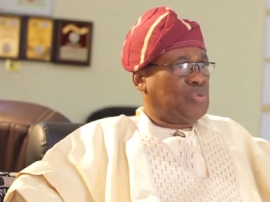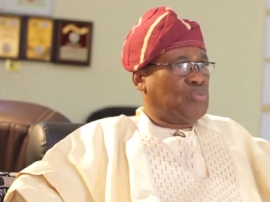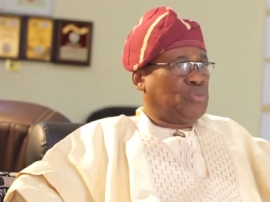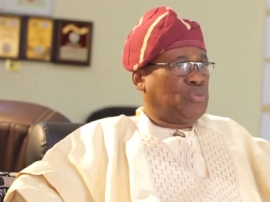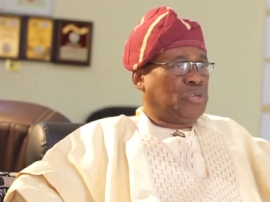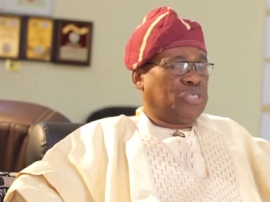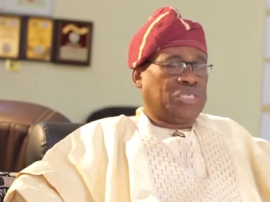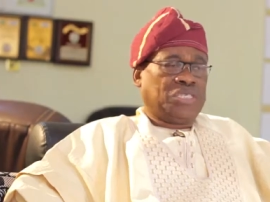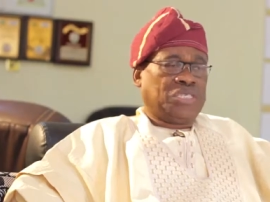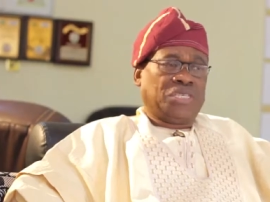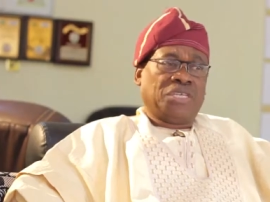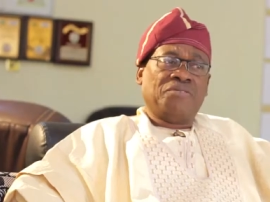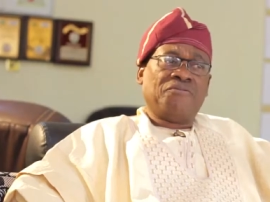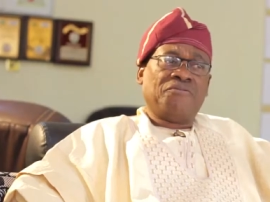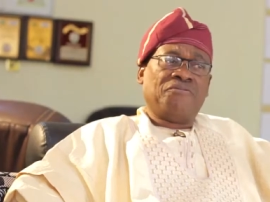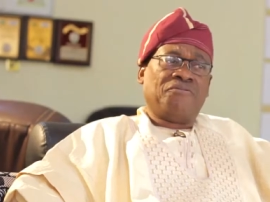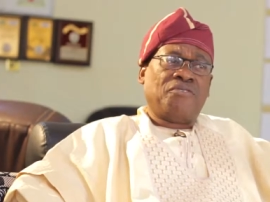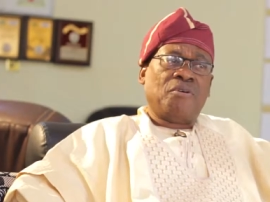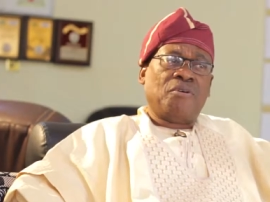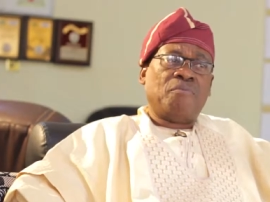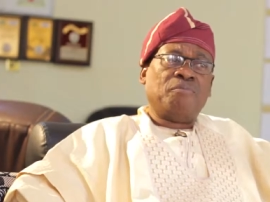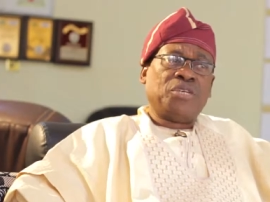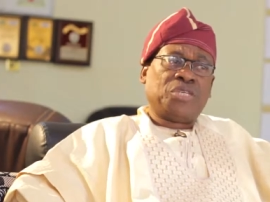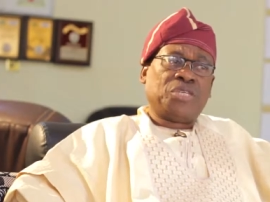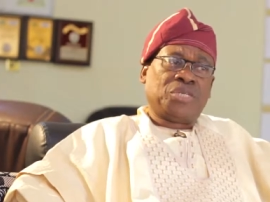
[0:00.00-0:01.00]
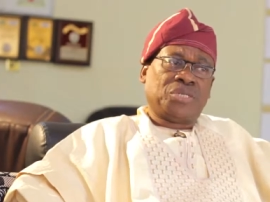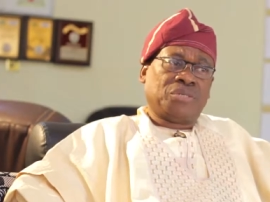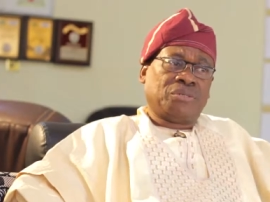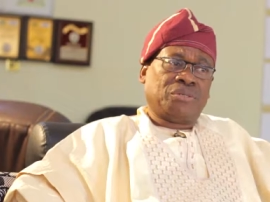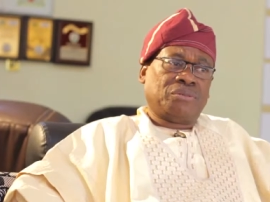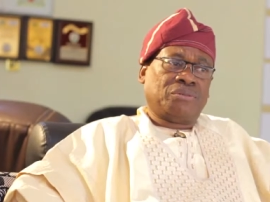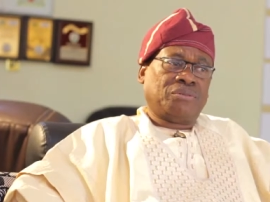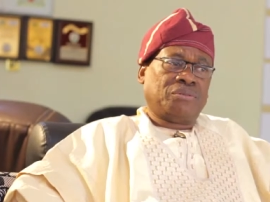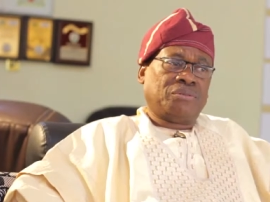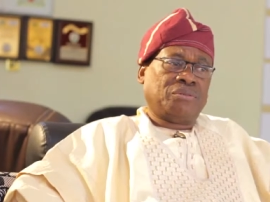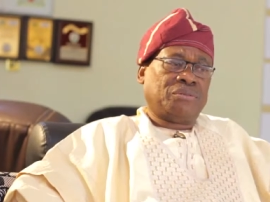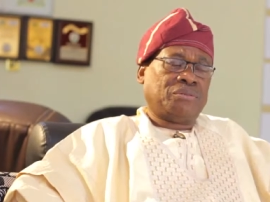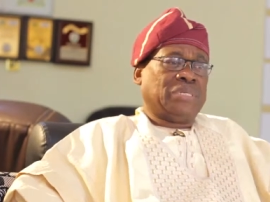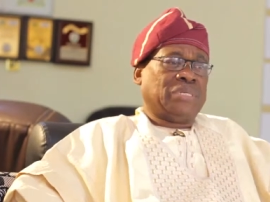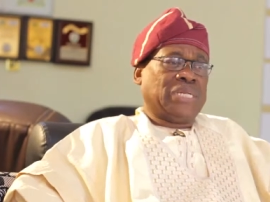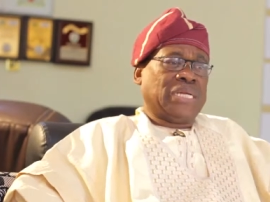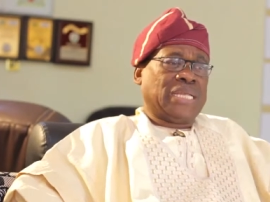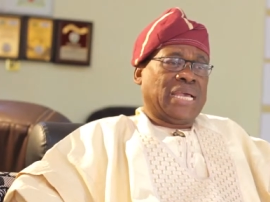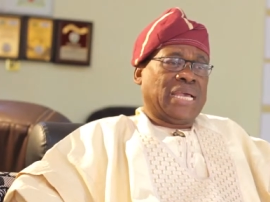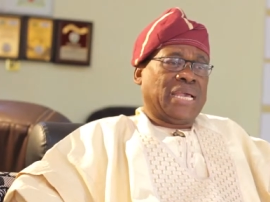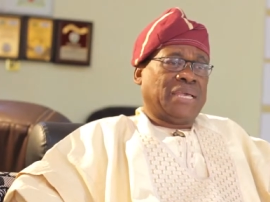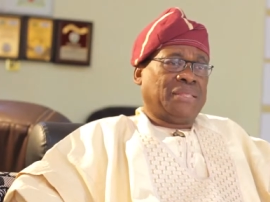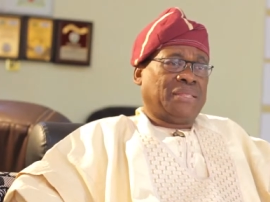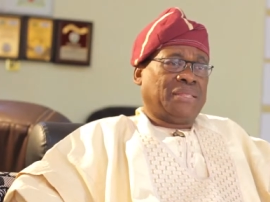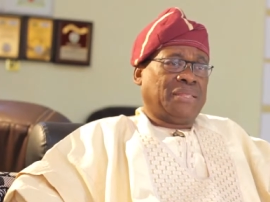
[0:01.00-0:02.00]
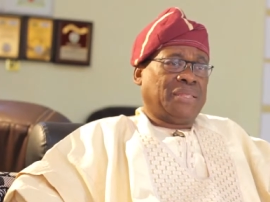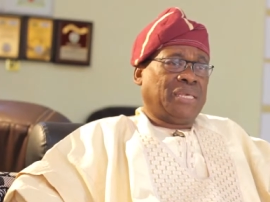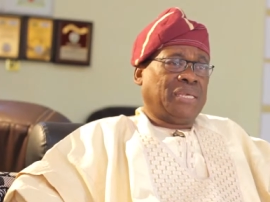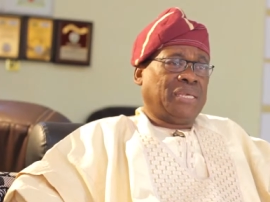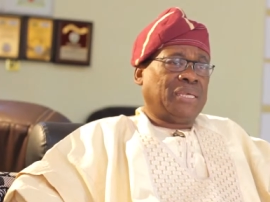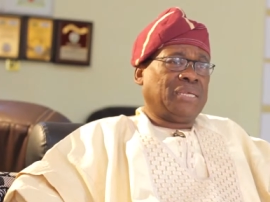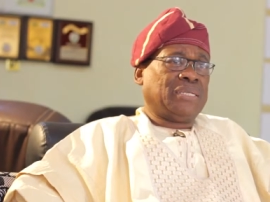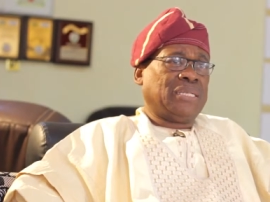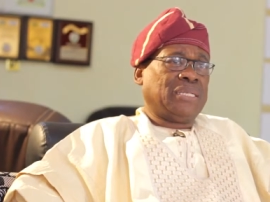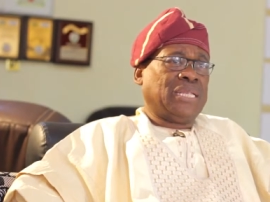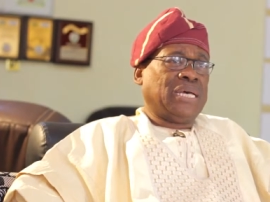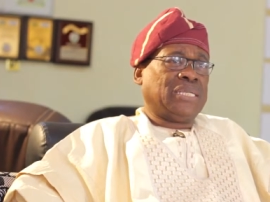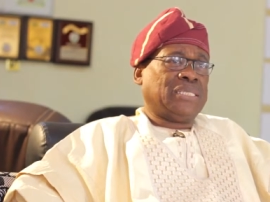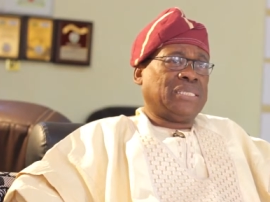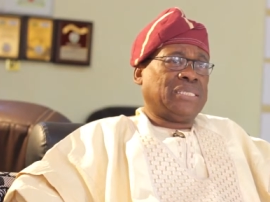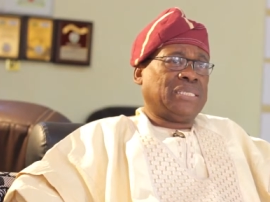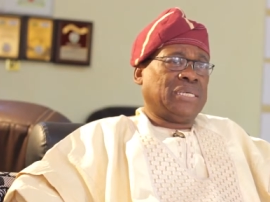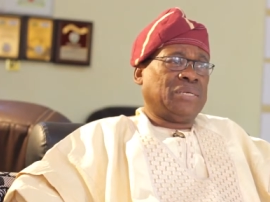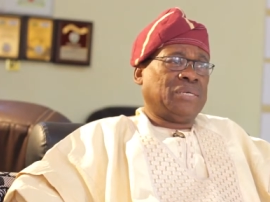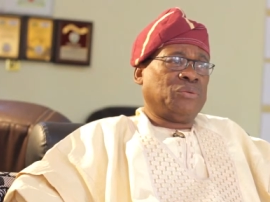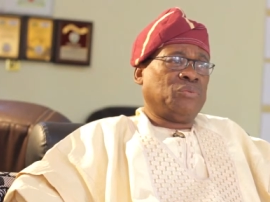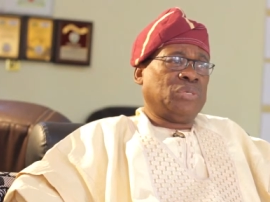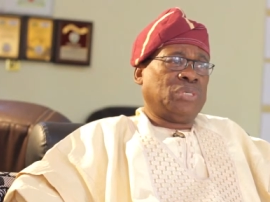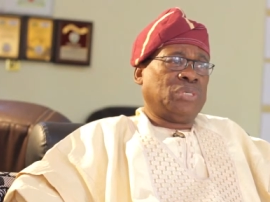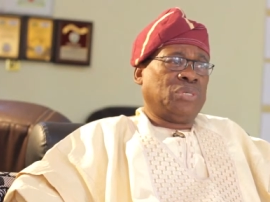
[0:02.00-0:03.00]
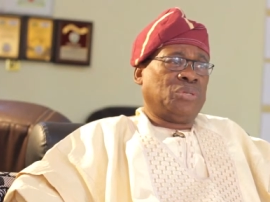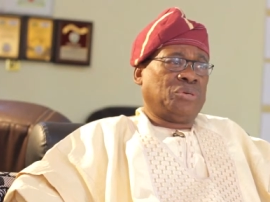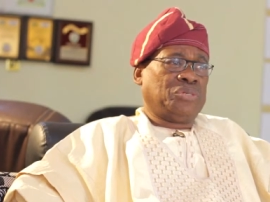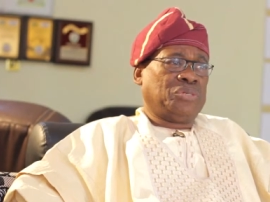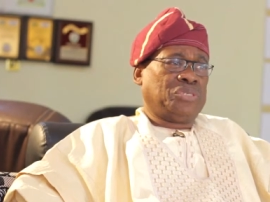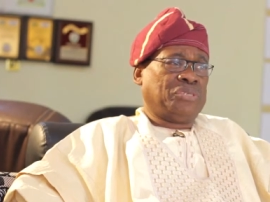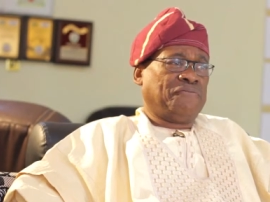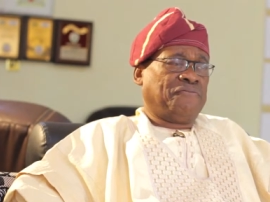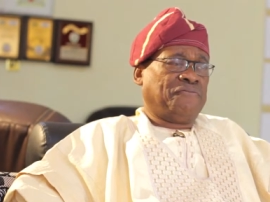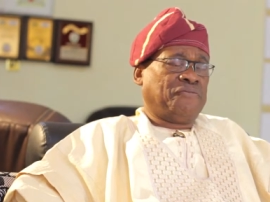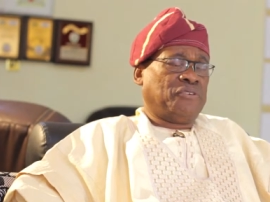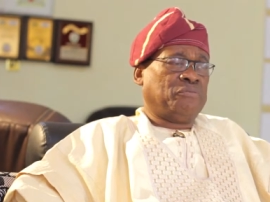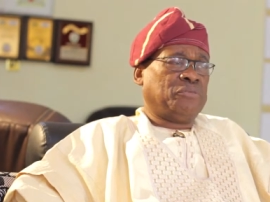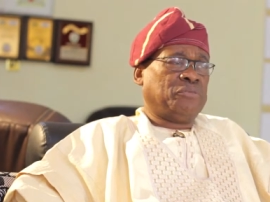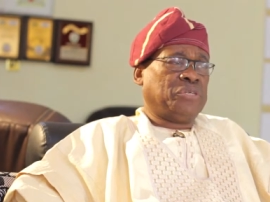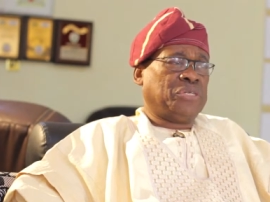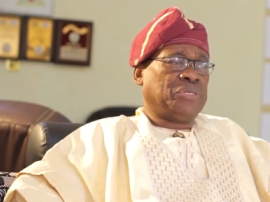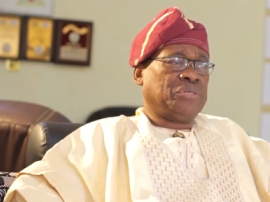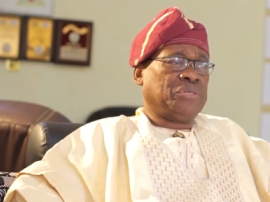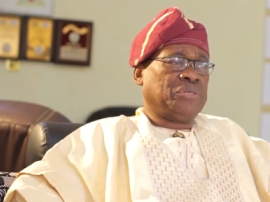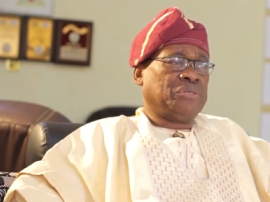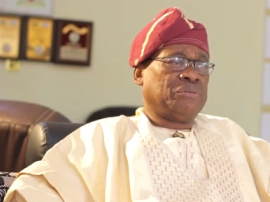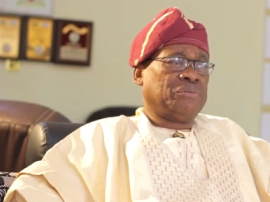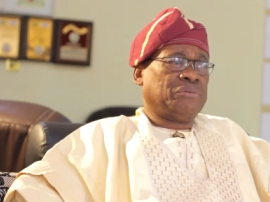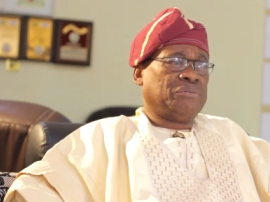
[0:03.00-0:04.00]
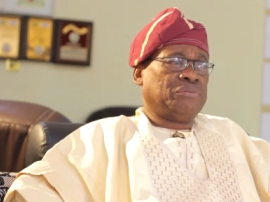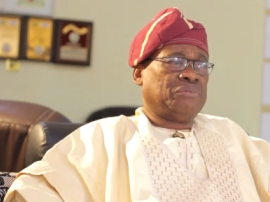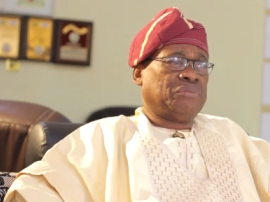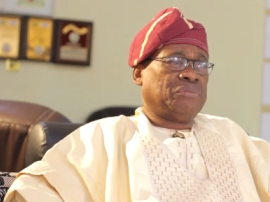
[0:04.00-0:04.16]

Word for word: much information that I think that uh, with those information,